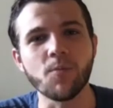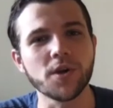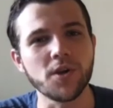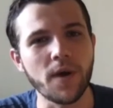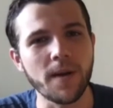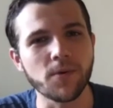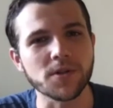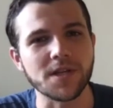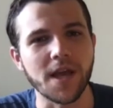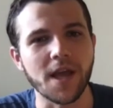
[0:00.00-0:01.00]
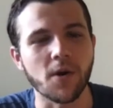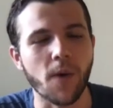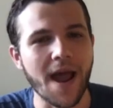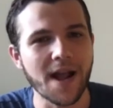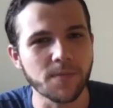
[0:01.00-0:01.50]
Were you able to
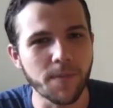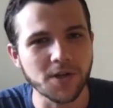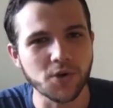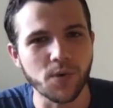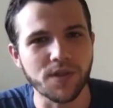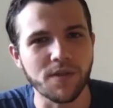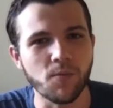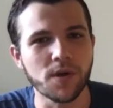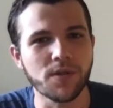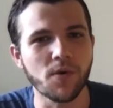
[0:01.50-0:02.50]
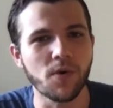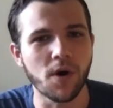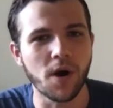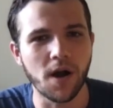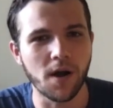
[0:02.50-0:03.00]
interact much with, with
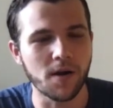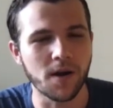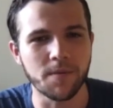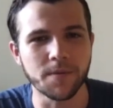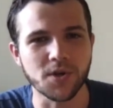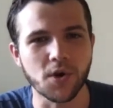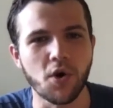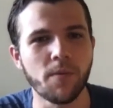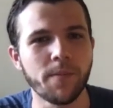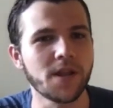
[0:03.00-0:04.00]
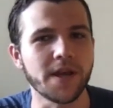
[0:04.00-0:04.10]
uh, uh, Mister Coleman?